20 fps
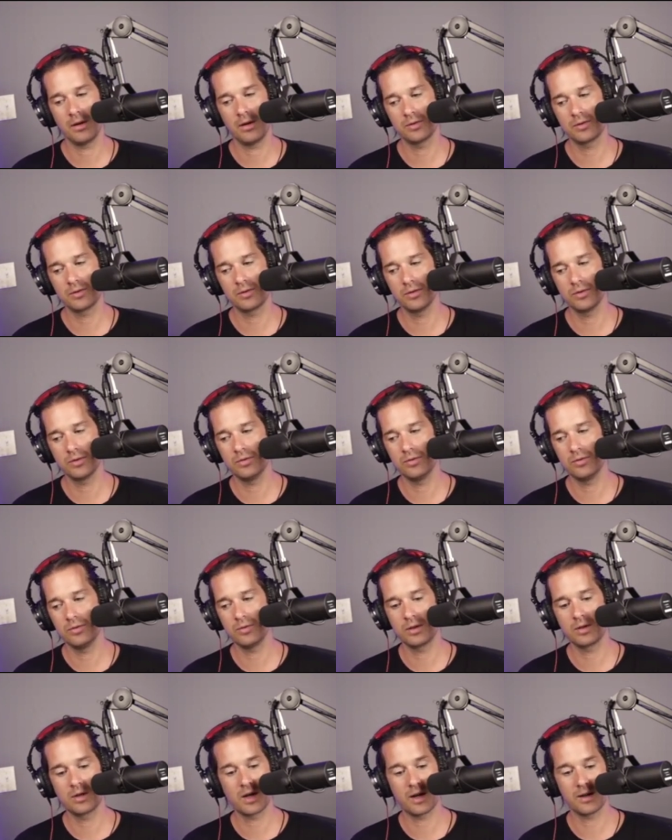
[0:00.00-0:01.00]
to
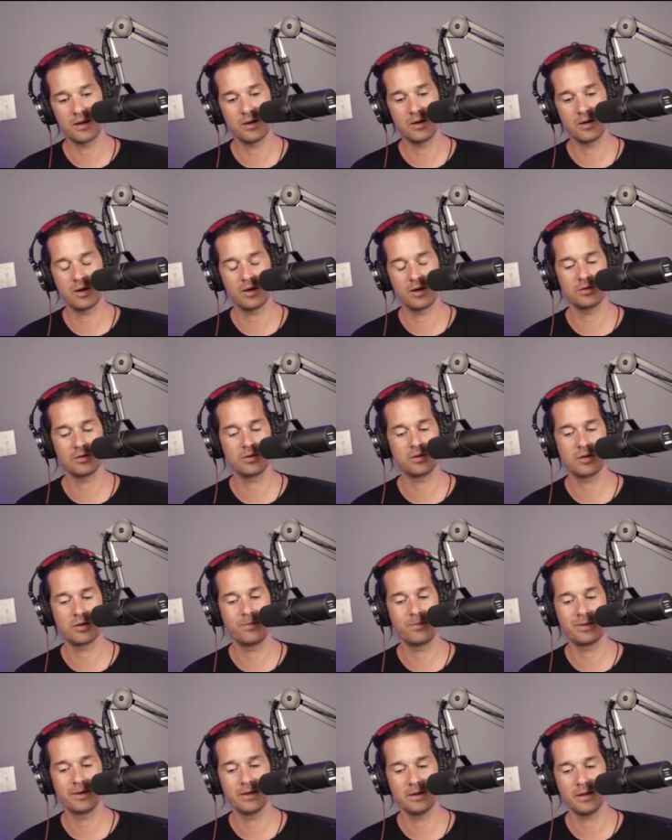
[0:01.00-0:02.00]
cut it out
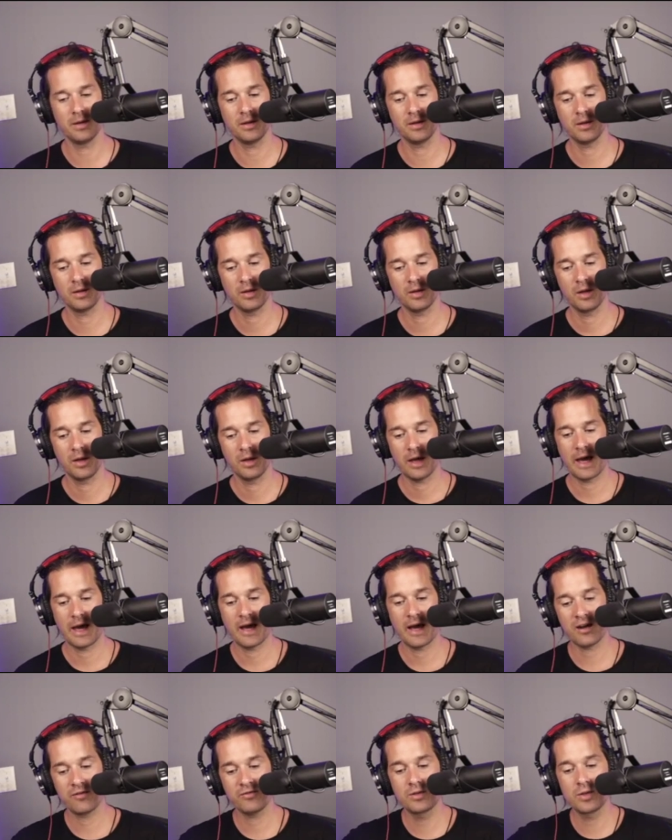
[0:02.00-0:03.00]
completely.
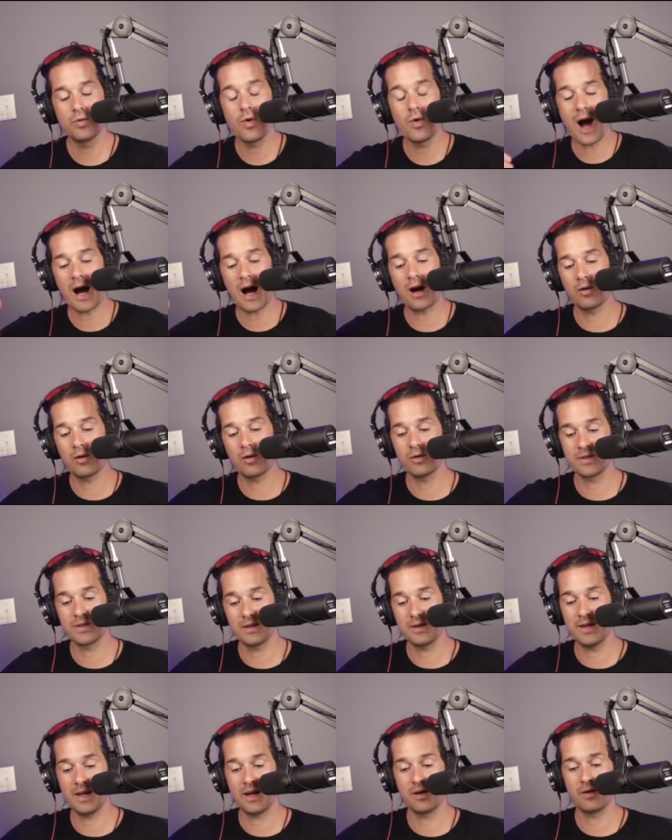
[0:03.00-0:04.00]
Have 2 hours at
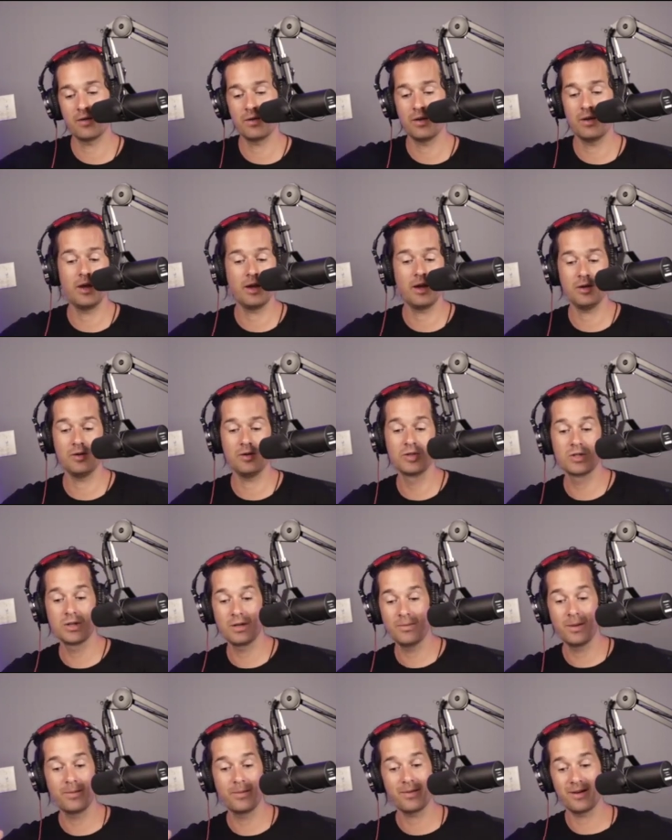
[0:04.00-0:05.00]
the end of the day. Usually
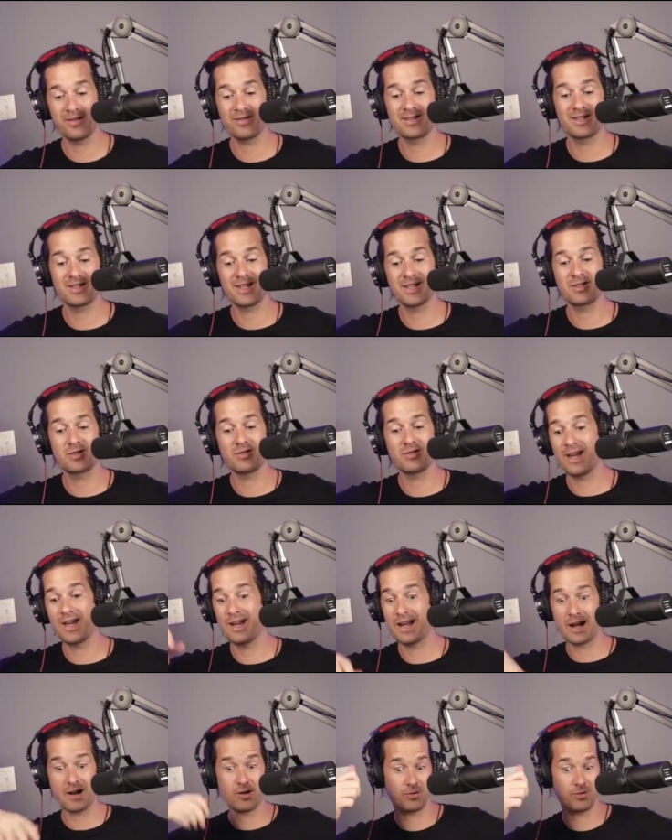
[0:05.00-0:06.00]
people have 6 to 8
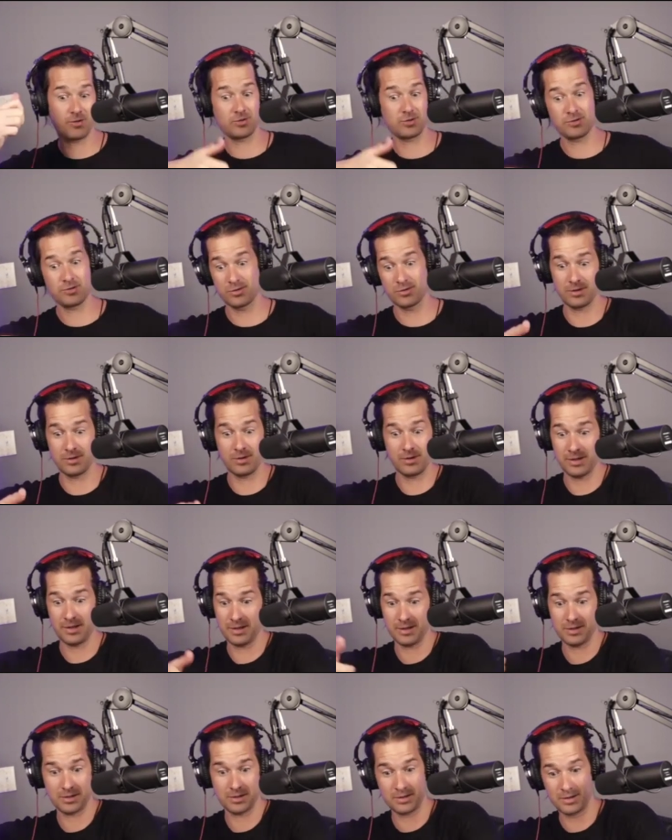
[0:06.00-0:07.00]
hours during the day just